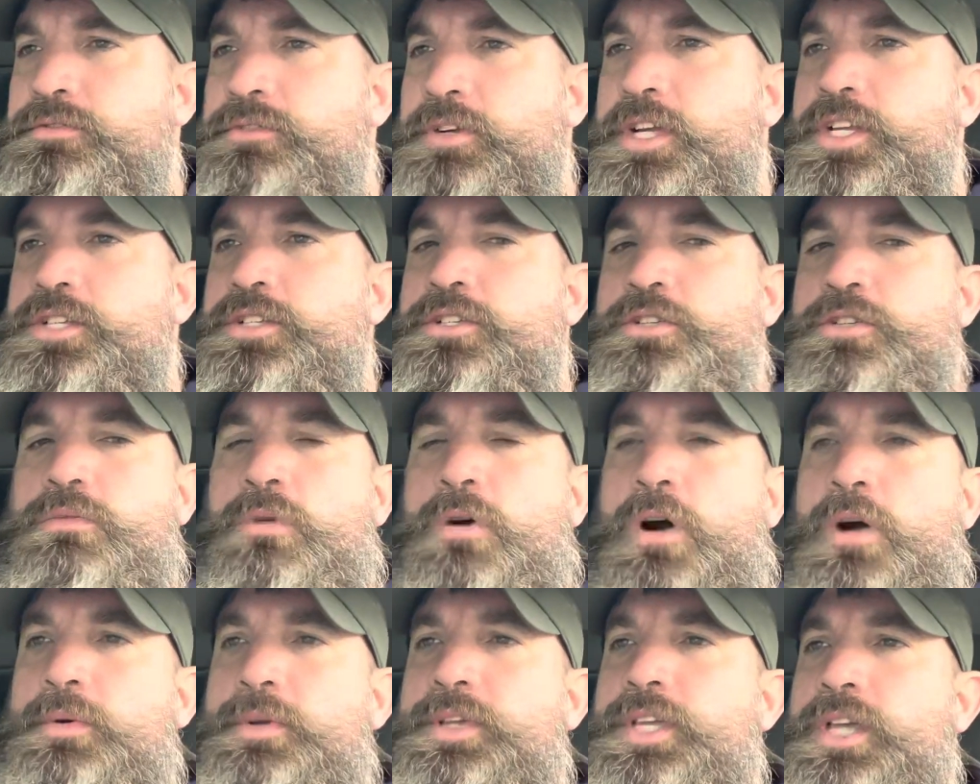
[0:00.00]
reasons
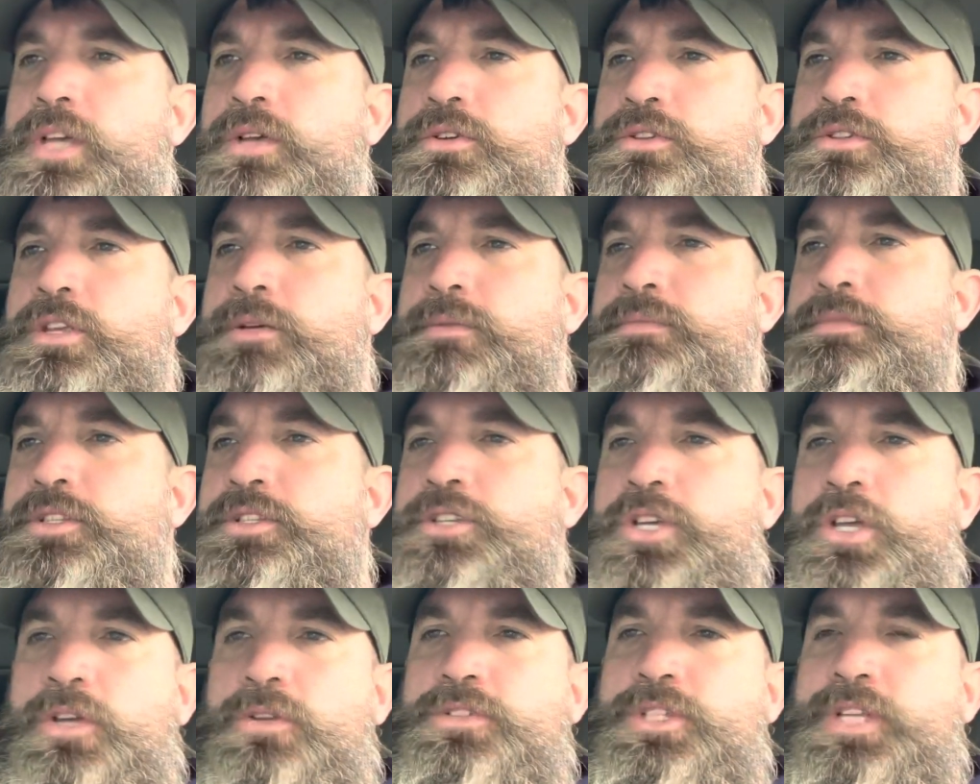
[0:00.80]
why we use them. The
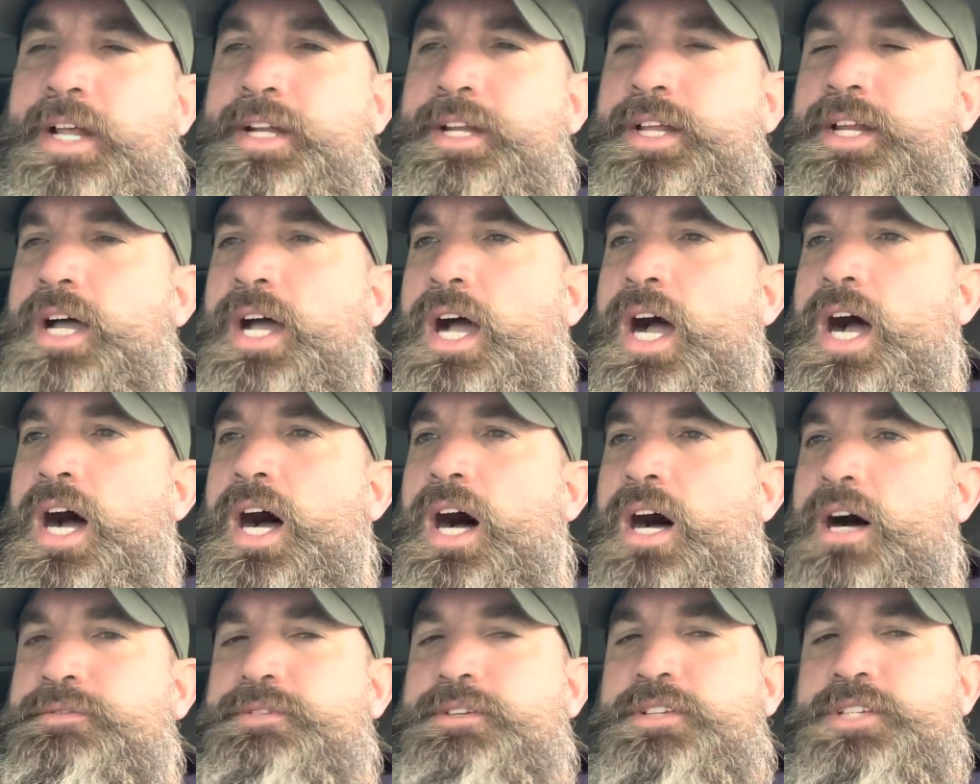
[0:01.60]

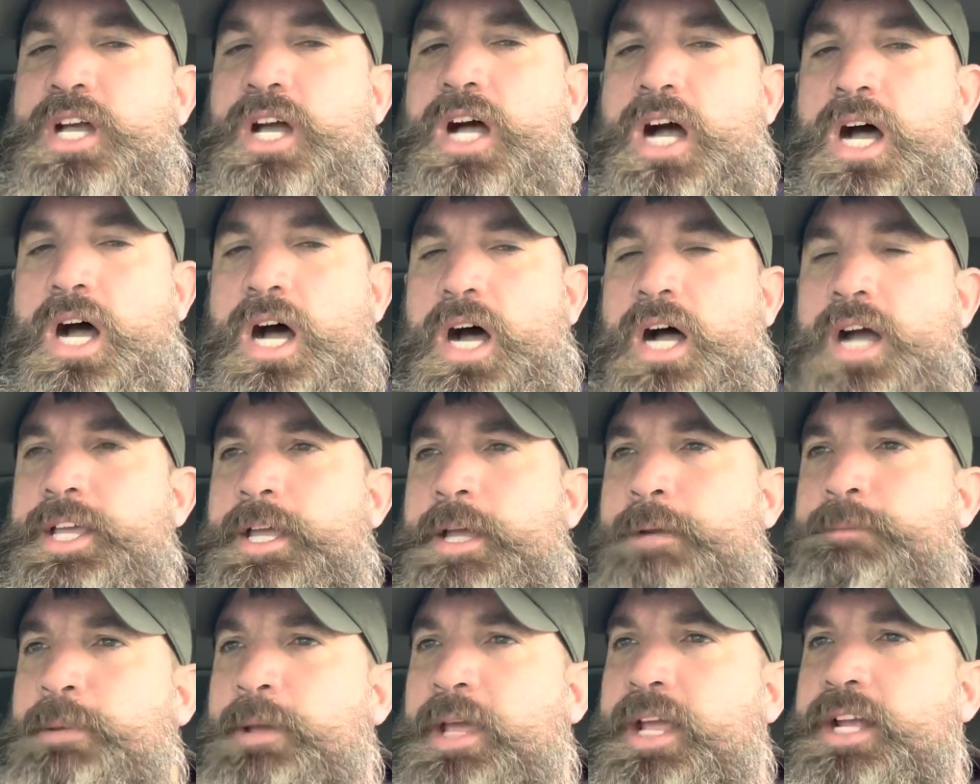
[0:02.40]
210.5 is a
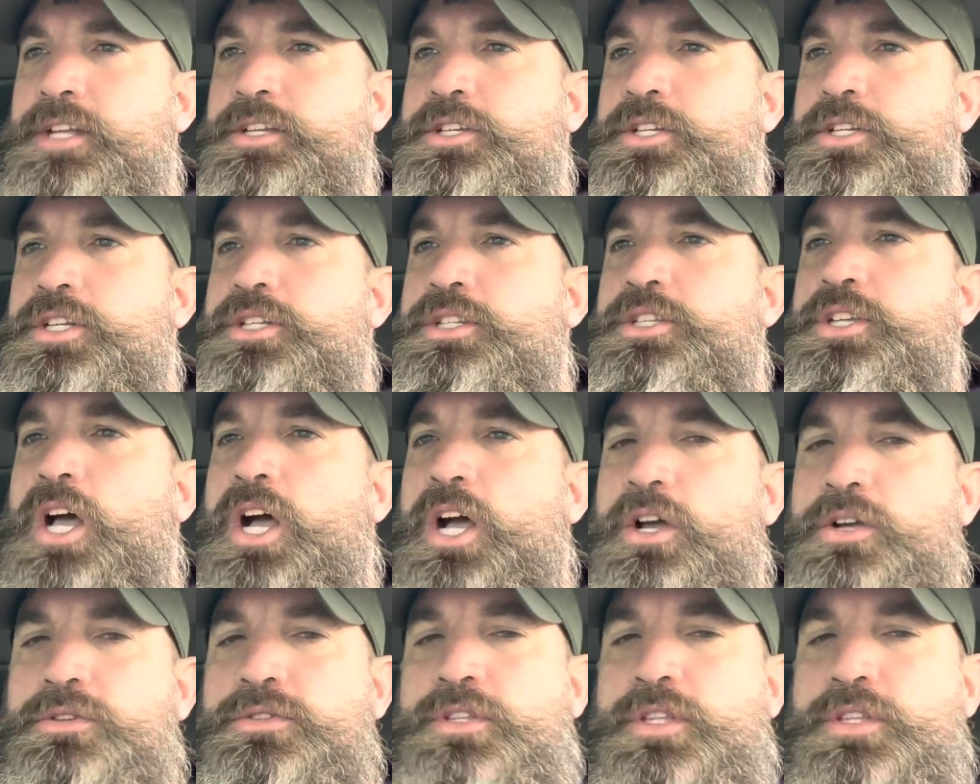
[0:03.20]
higher pitched
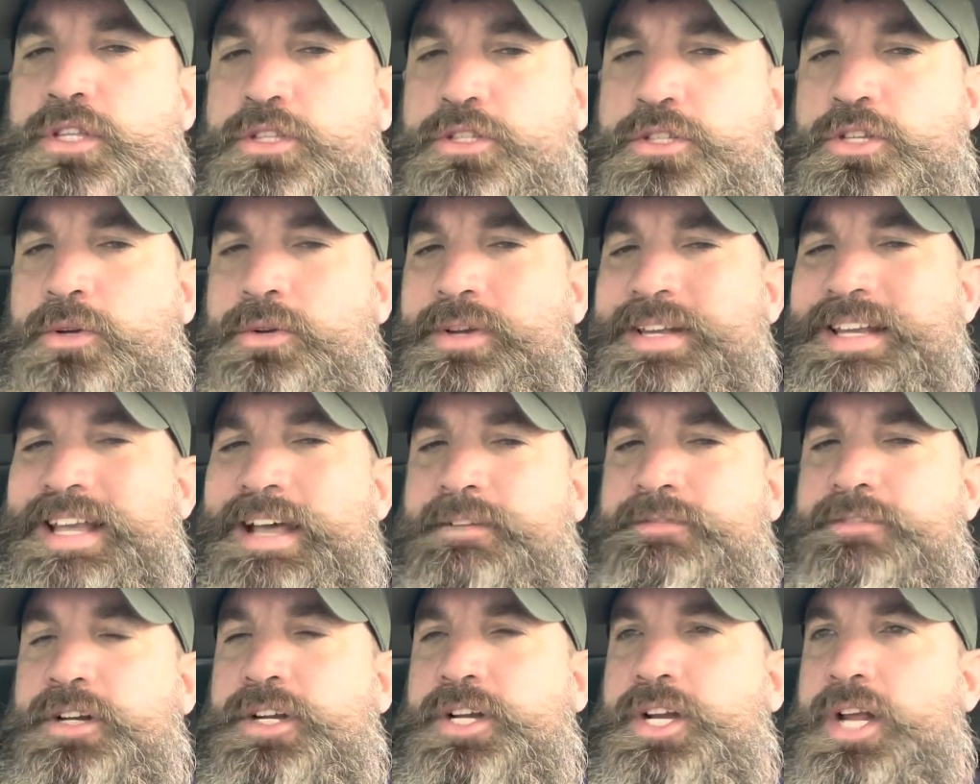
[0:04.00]
tone than the
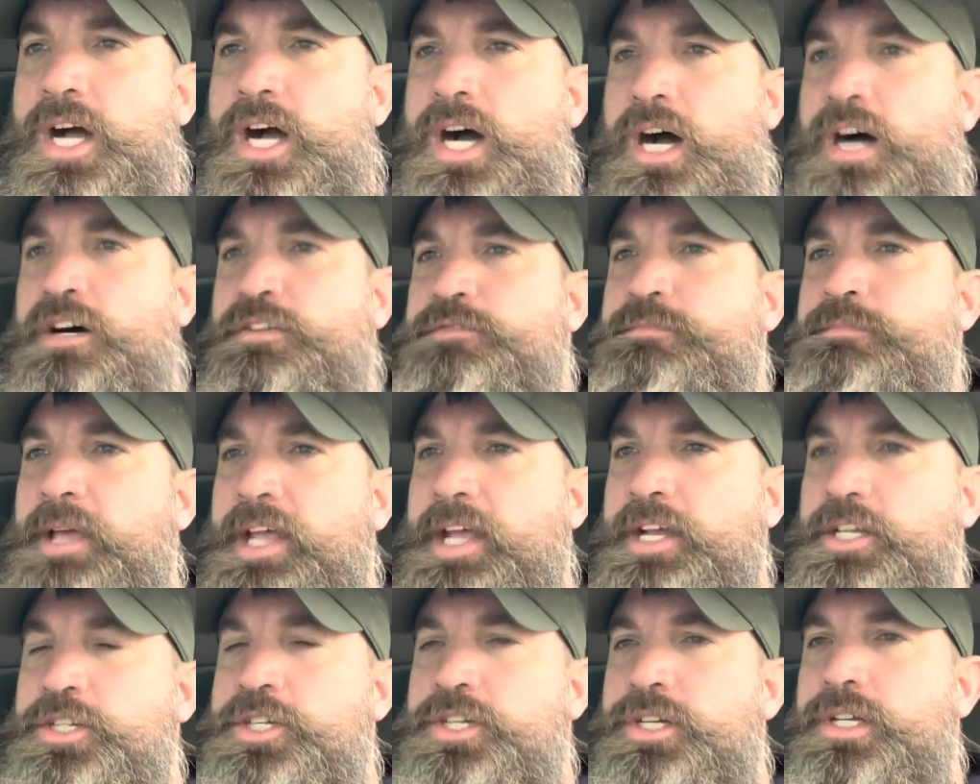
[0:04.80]
211.5
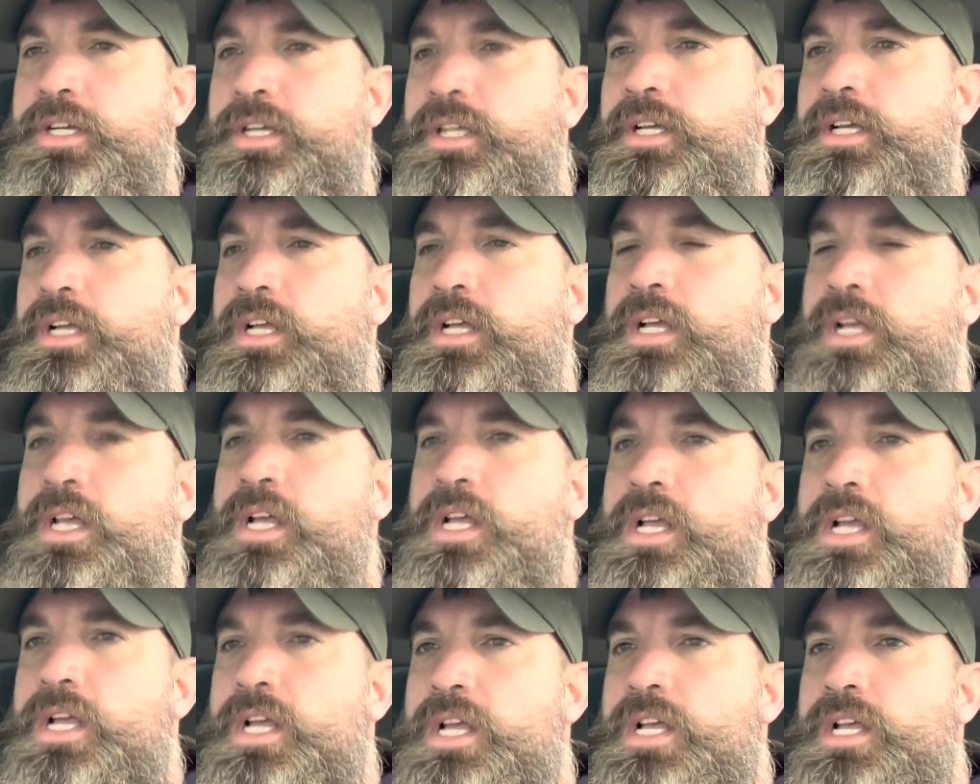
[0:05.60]
pitch.
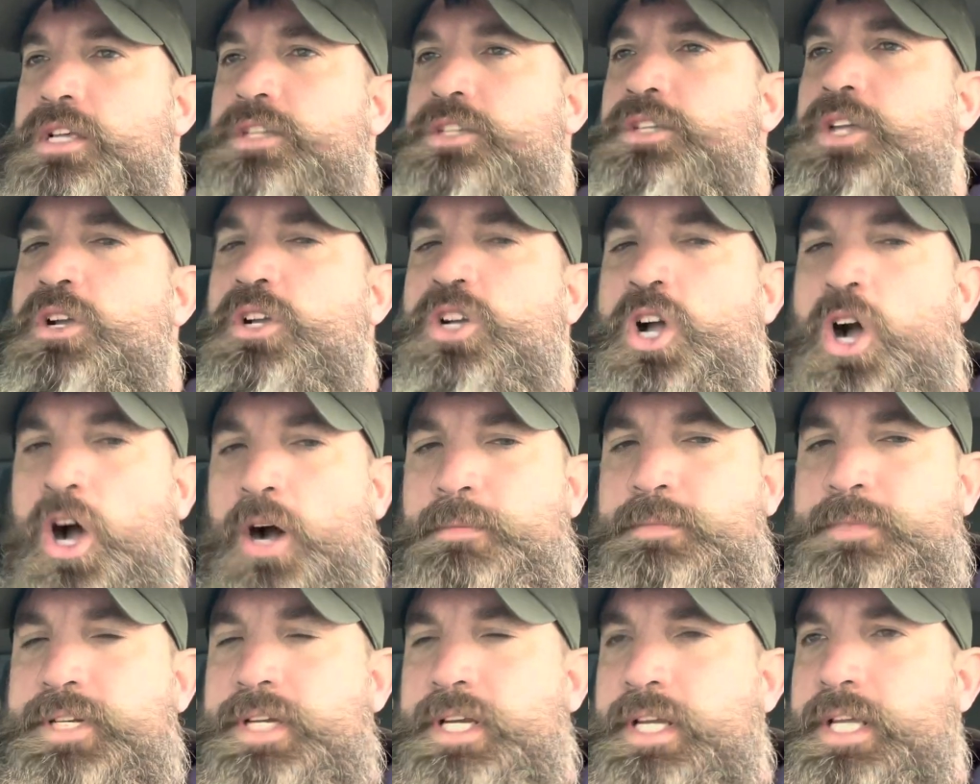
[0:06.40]
So
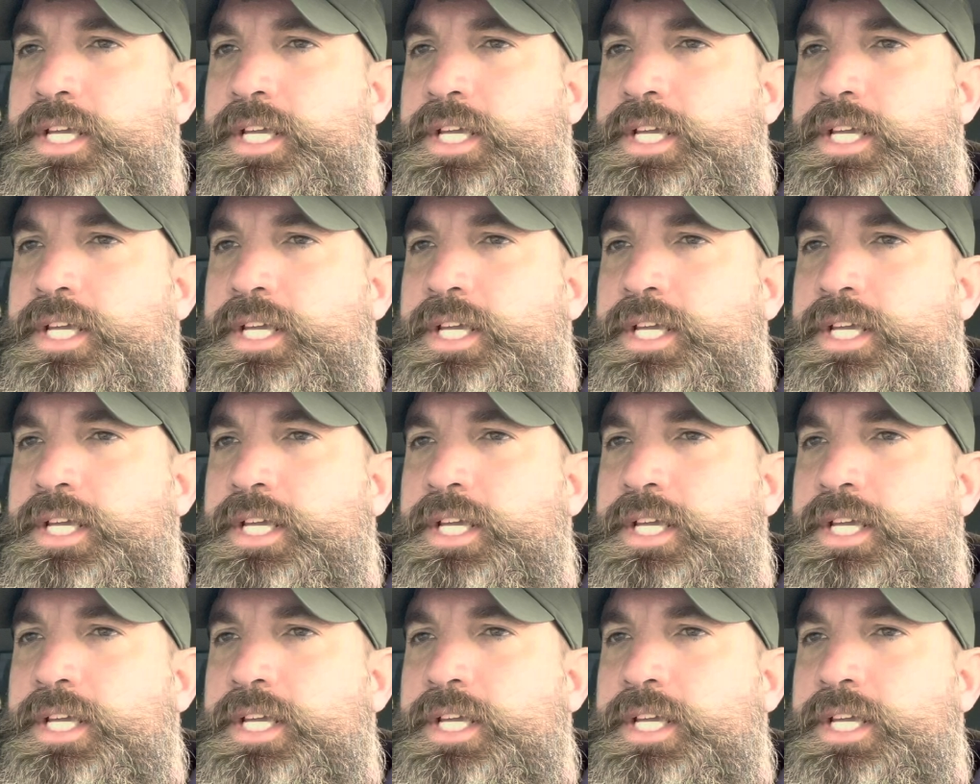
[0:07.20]
commonly